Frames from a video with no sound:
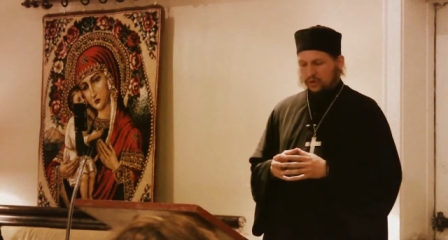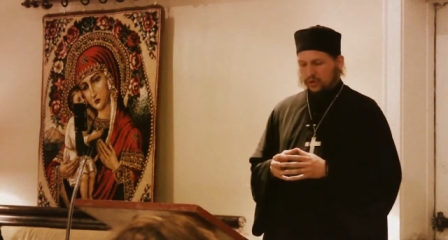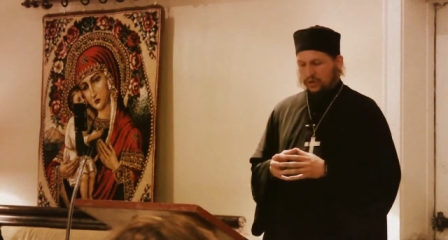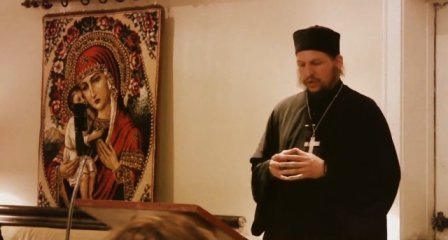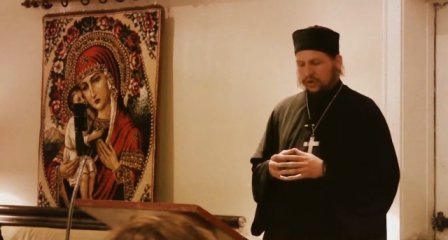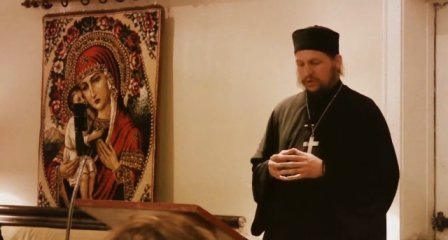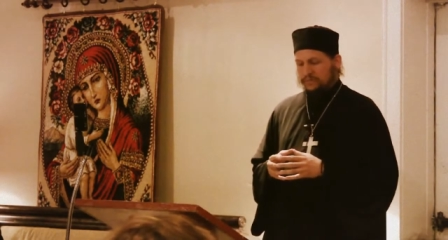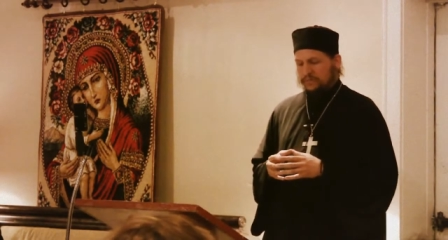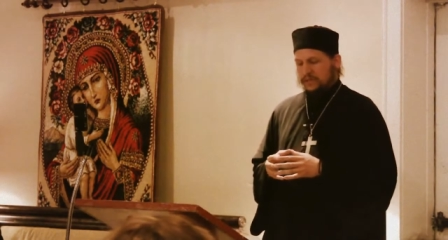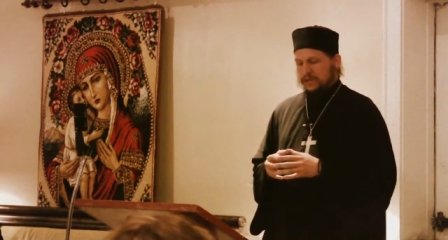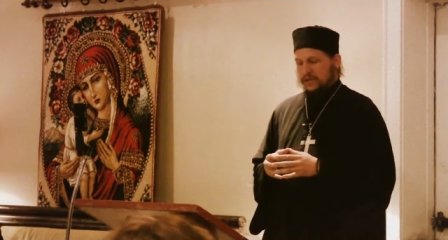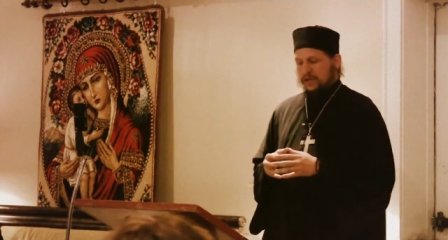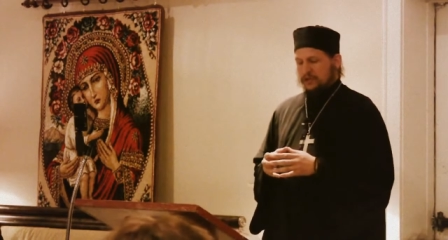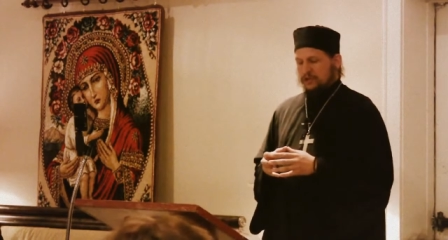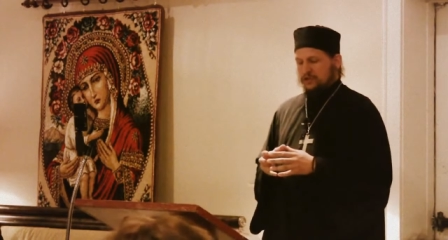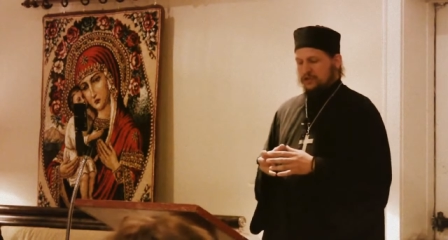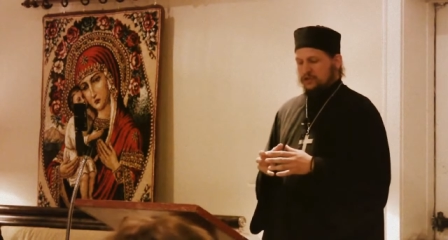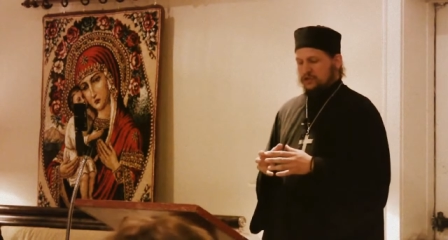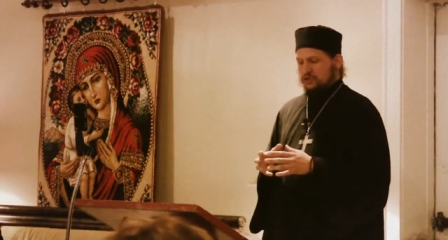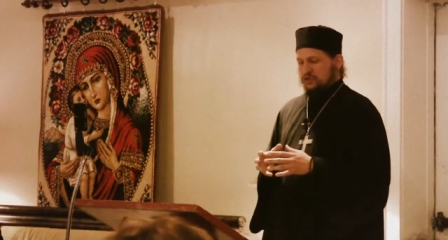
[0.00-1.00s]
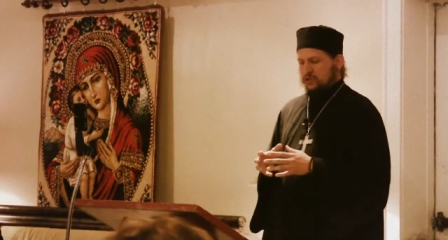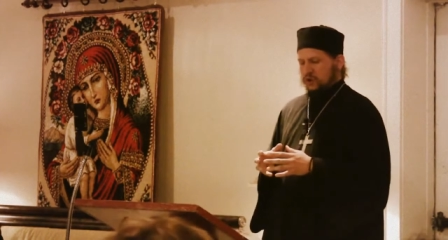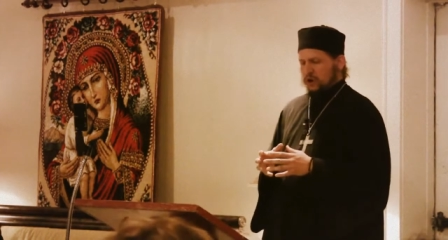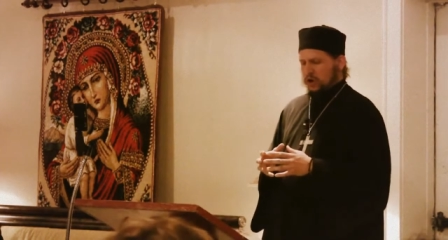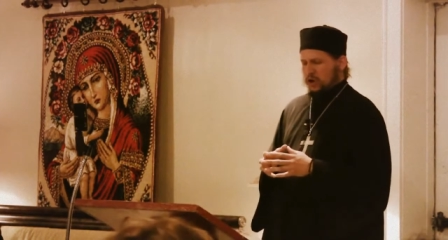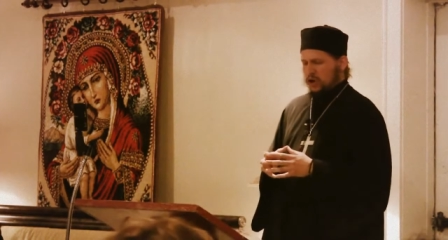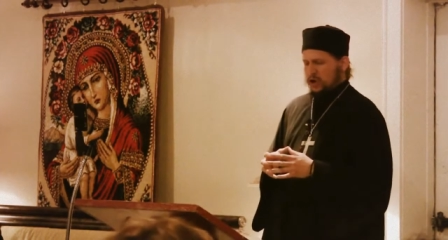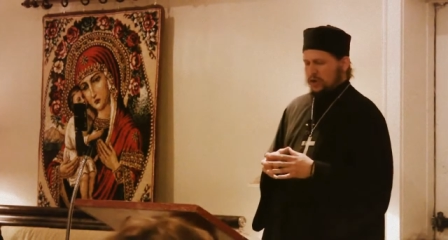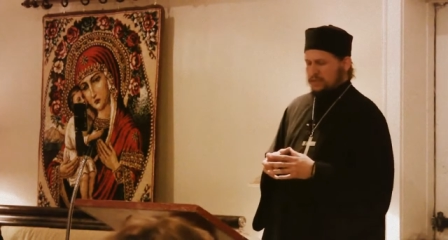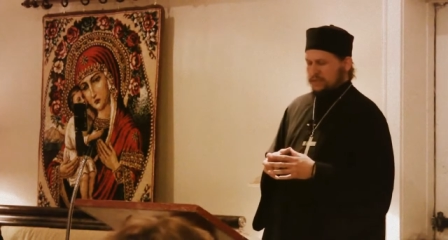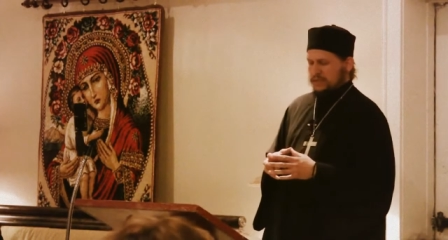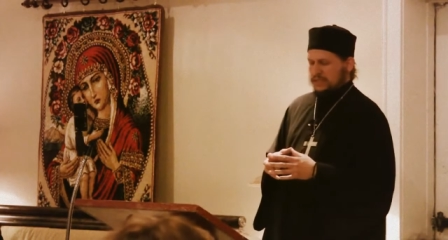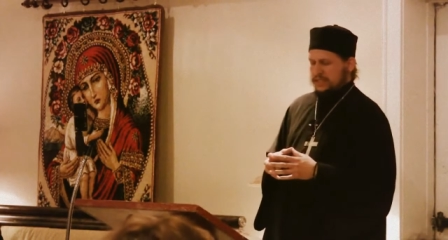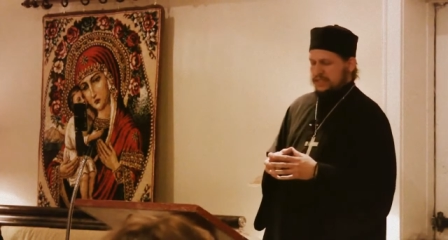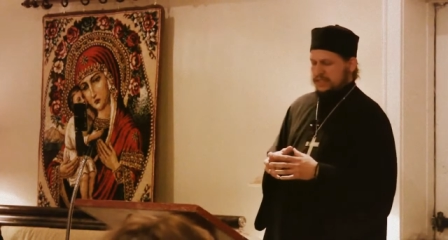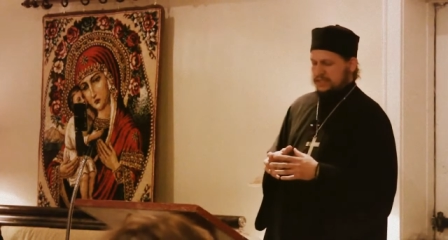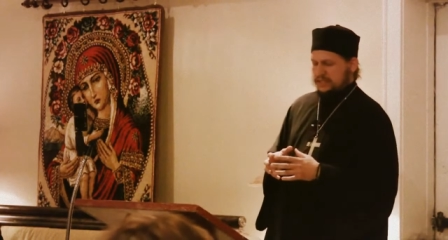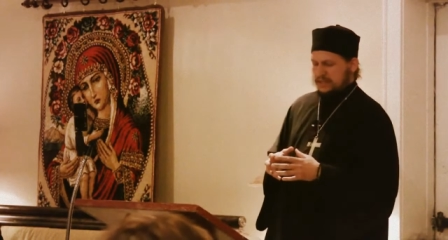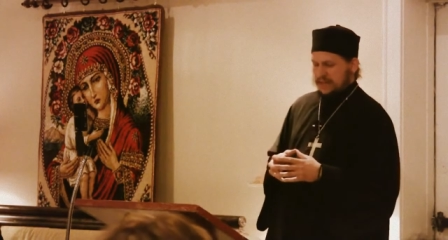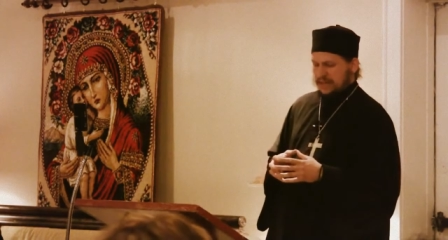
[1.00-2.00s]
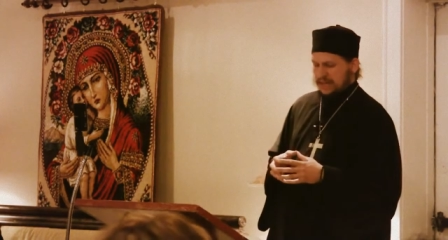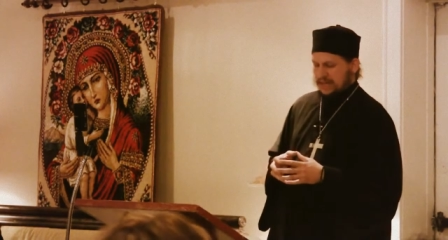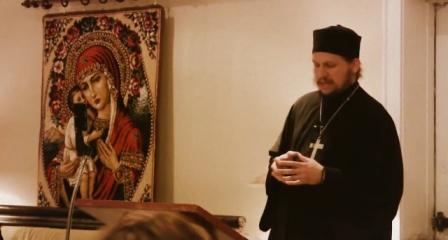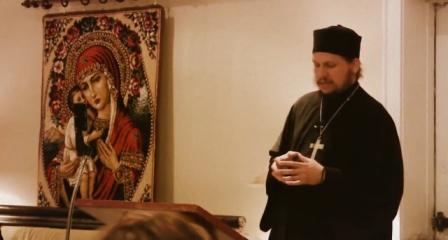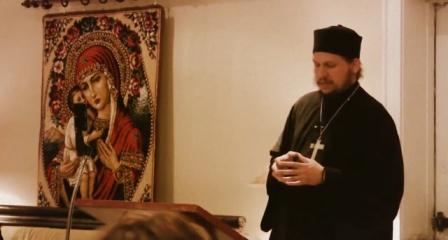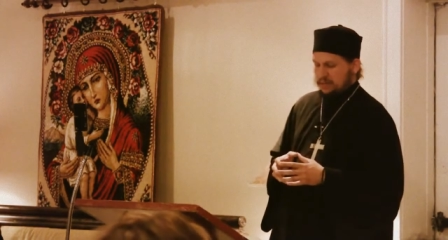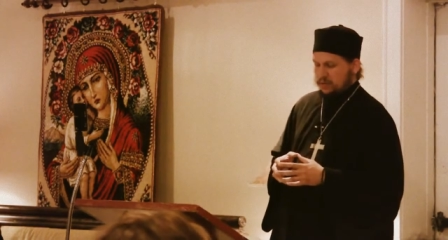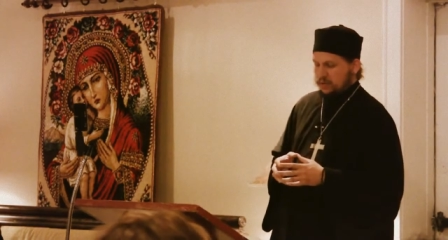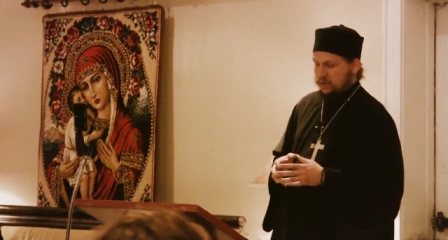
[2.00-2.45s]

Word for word: or you should do alms in his name,